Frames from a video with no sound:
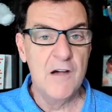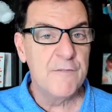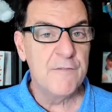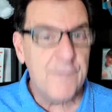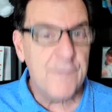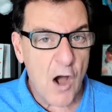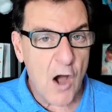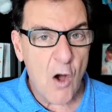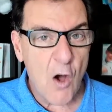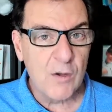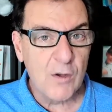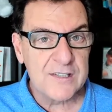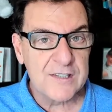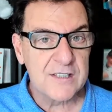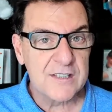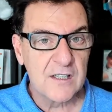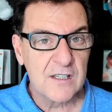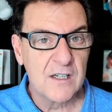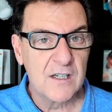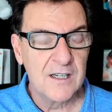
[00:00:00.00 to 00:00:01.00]

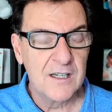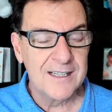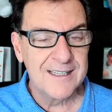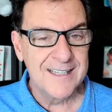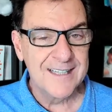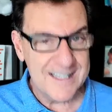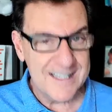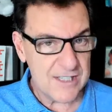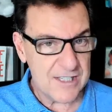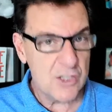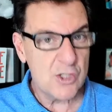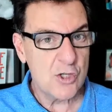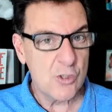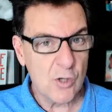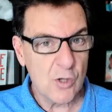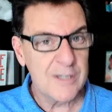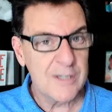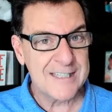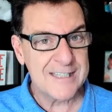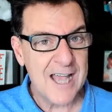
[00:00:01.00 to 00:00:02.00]
Folks, this is
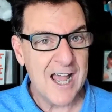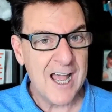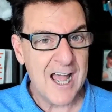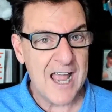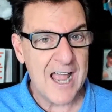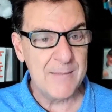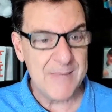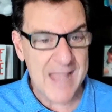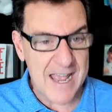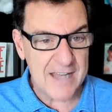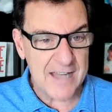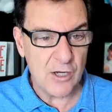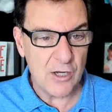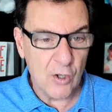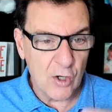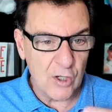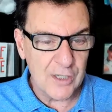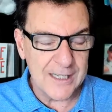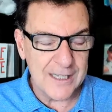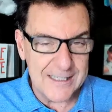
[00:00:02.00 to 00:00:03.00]
your time.
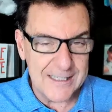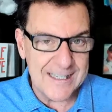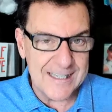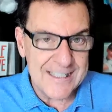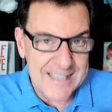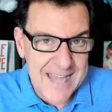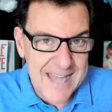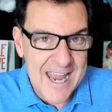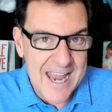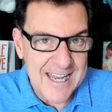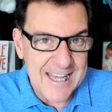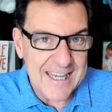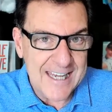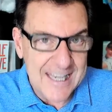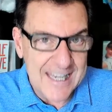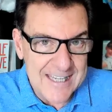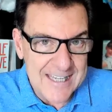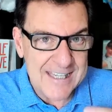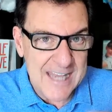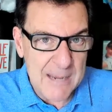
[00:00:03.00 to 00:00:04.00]
The
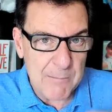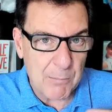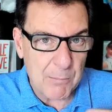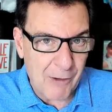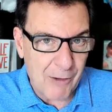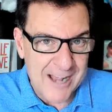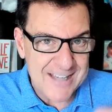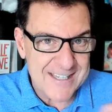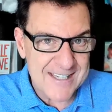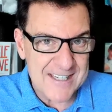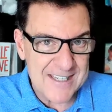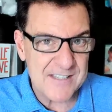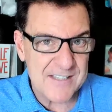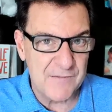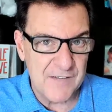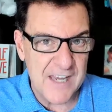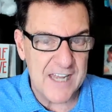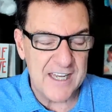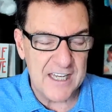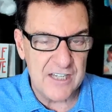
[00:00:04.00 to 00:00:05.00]
dating is a process
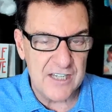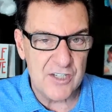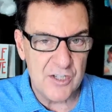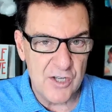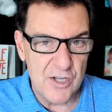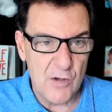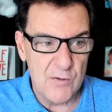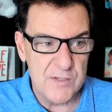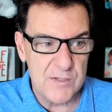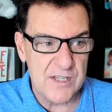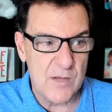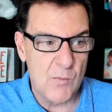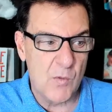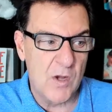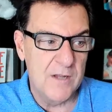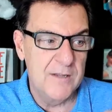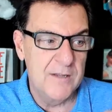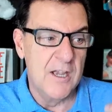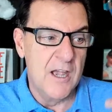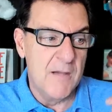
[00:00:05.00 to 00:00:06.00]
of getting to know
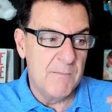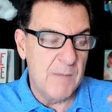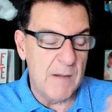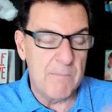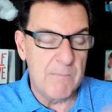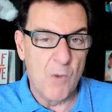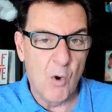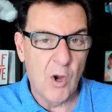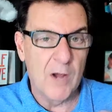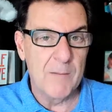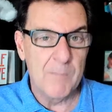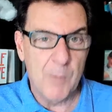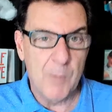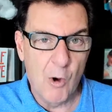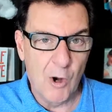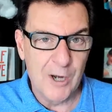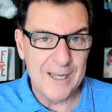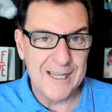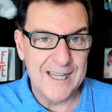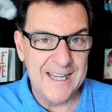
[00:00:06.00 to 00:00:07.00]
someone, but more
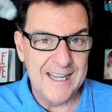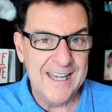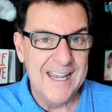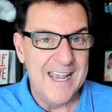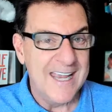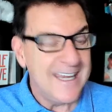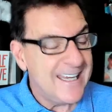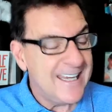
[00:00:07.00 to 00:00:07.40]
importantly,